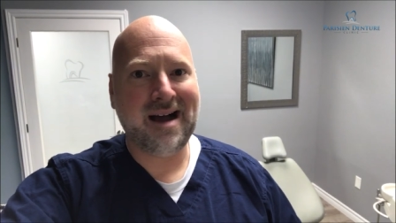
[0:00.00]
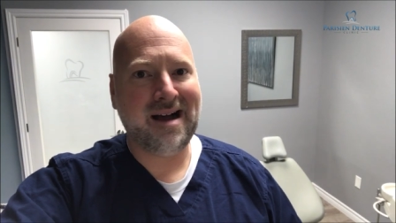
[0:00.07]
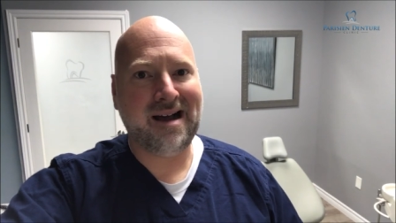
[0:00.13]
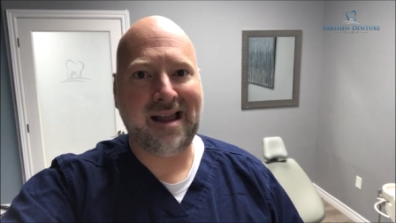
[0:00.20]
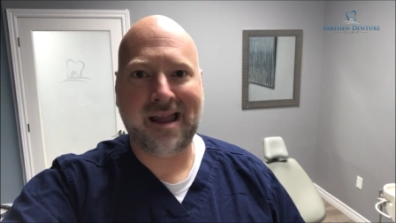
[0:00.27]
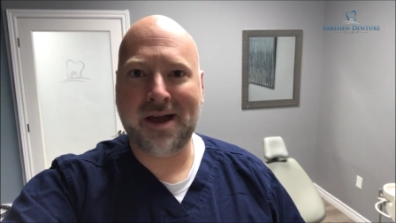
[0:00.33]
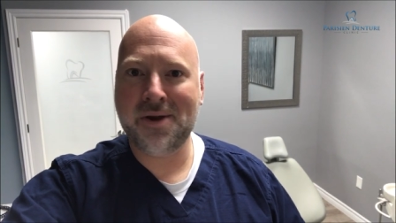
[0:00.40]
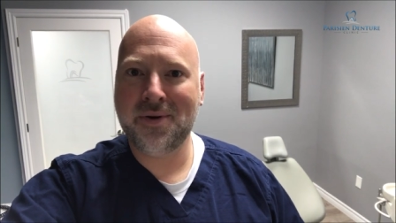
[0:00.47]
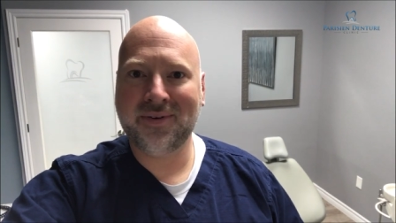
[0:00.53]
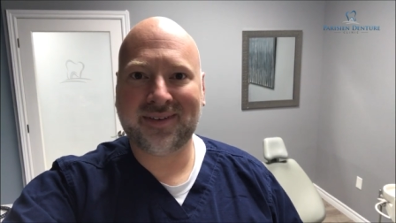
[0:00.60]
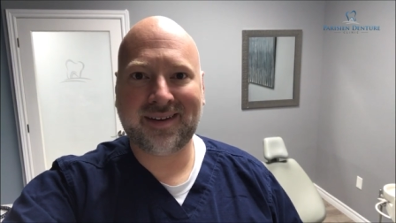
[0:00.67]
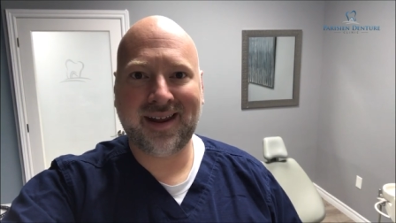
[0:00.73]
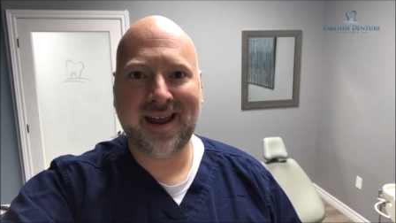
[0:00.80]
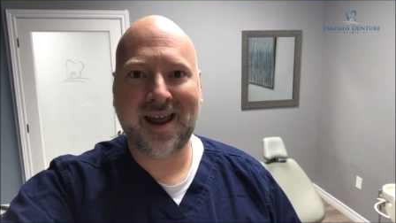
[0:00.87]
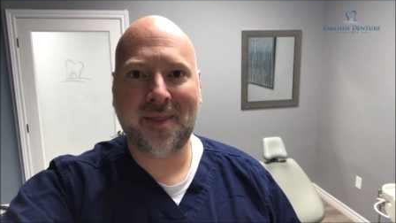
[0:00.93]
I
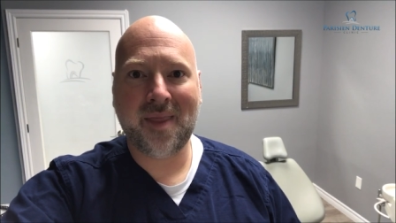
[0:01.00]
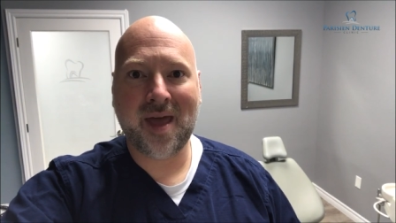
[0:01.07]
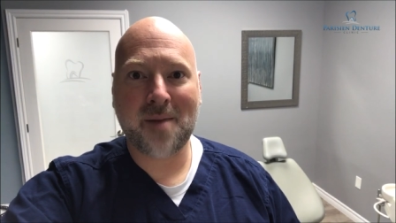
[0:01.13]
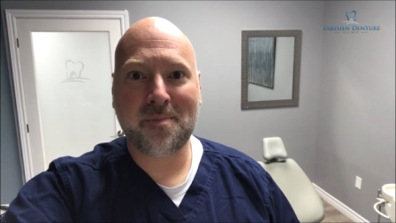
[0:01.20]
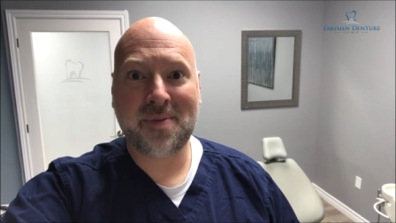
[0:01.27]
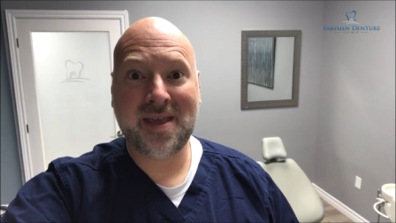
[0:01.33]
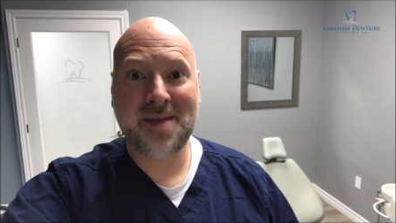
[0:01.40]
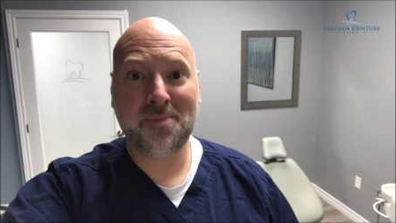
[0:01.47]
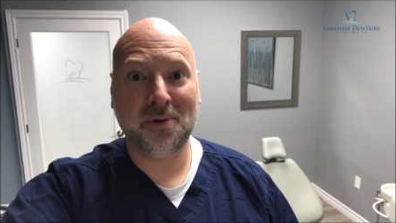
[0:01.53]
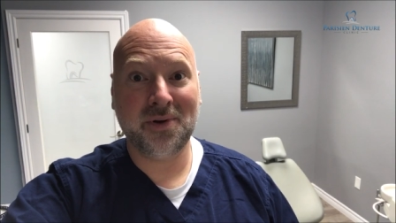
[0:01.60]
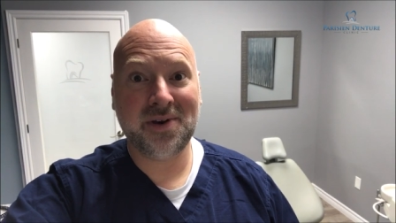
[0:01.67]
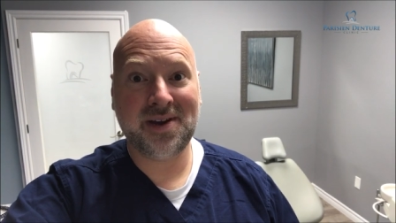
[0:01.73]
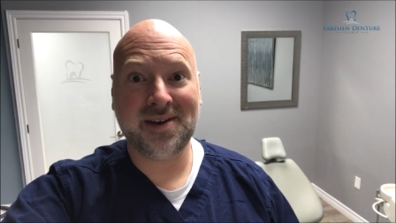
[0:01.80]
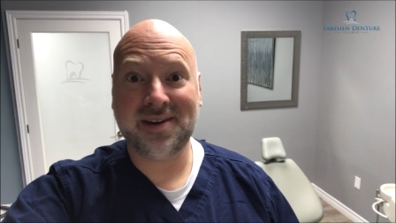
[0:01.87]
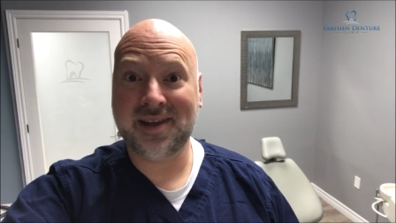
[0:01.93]
understand that people
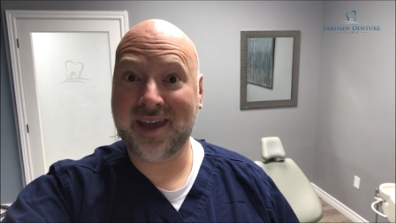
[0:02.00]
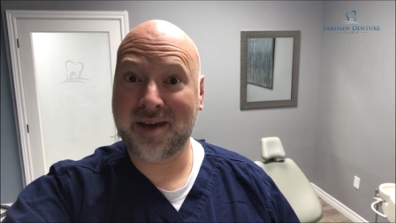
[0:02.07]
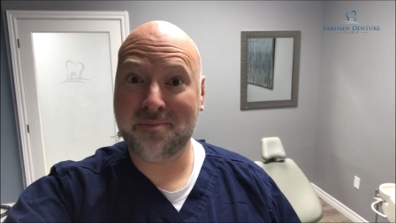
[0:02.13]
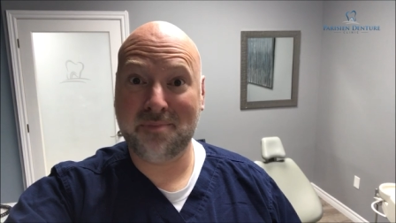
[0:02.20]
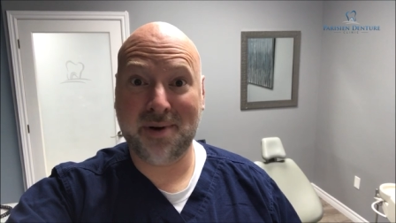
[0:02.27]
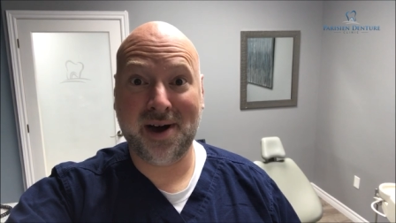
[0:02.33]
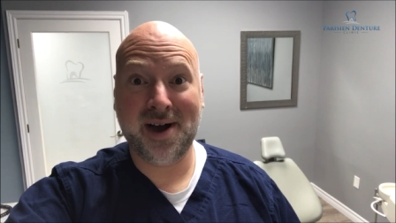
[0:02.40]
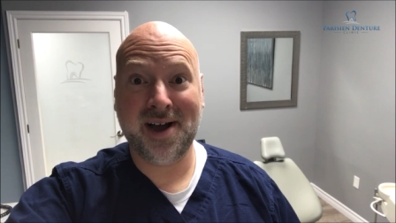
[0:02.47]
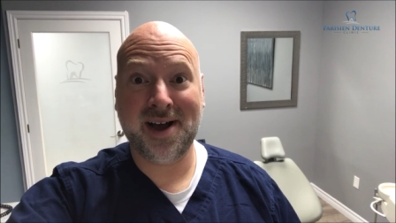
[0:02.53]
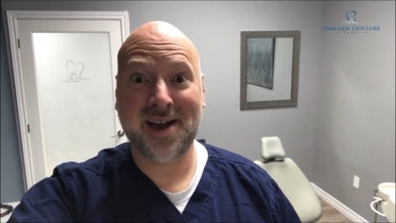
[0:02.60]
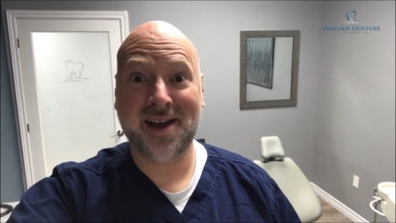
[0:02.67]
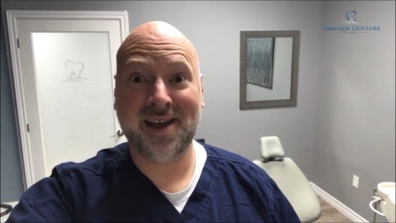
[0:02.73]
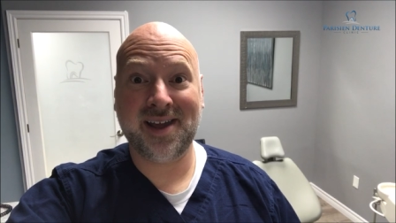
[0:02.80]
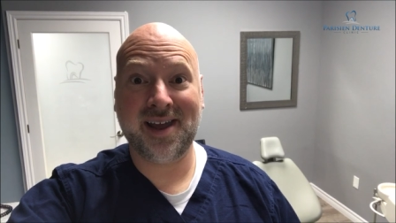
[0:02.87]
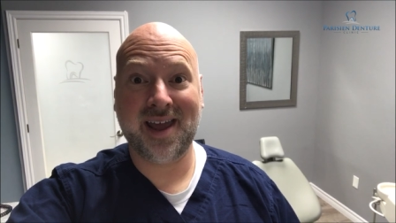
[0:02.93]
need to get
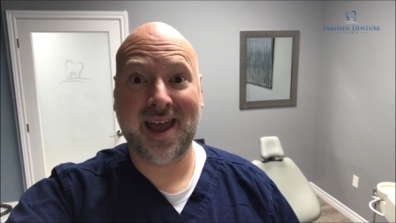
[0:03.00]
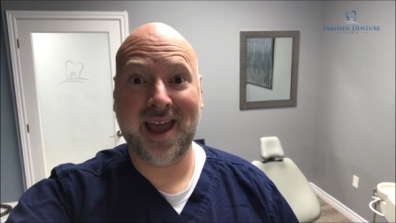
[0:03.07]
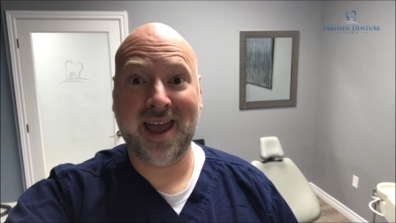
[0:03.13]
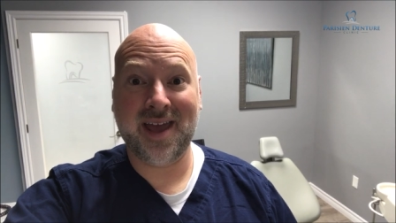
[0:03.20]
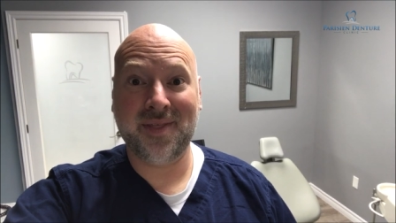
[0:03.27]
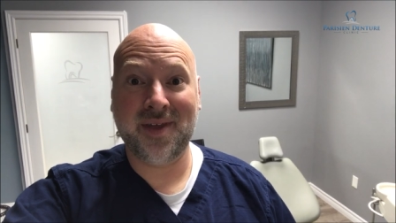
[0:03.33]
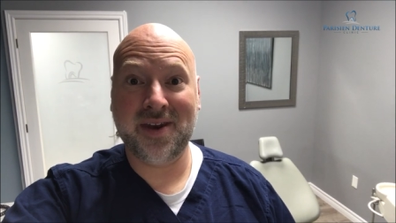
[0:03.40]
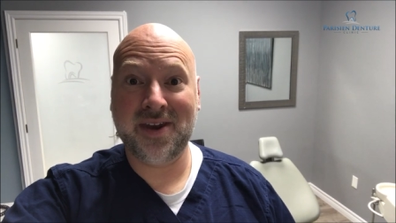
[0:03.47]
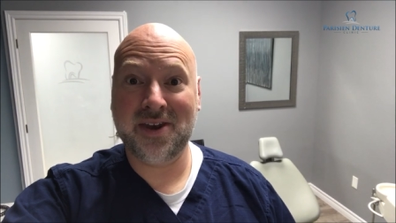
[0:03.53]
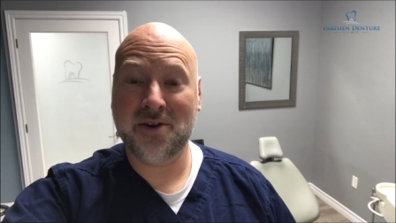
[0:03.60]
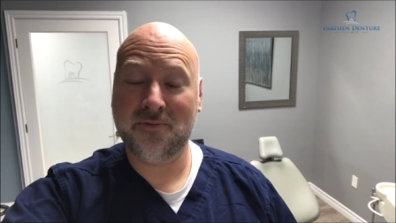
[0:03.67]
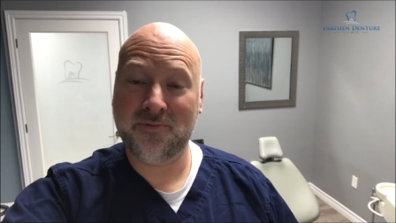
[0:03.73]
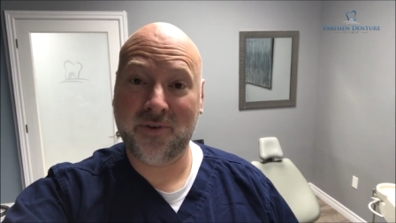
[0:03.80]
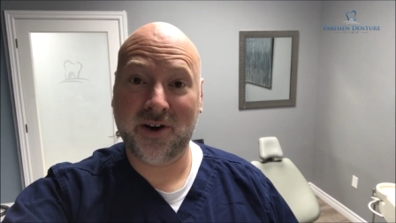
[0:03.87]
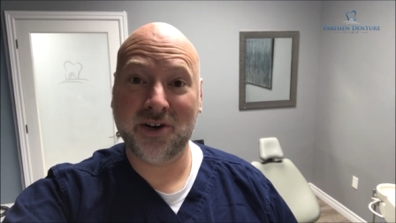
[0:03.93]
by and they need to
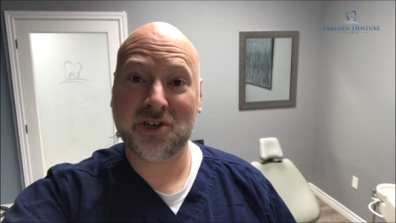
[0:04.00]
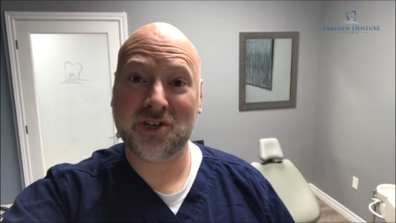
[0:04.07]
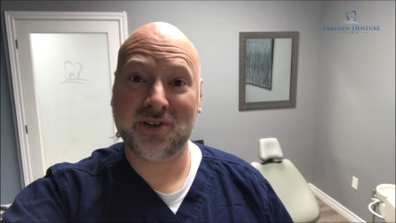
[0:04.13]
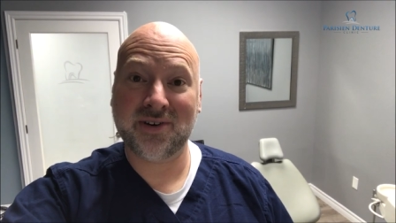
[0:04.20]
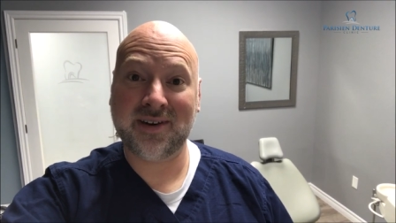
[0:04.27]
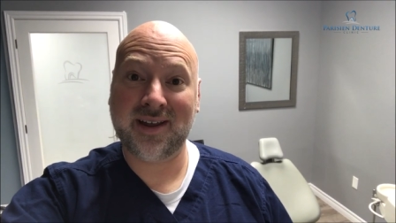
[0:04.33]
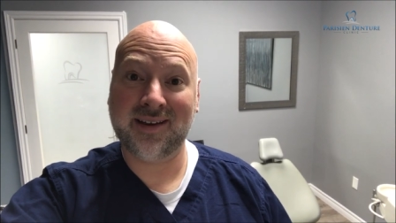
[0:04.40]
function,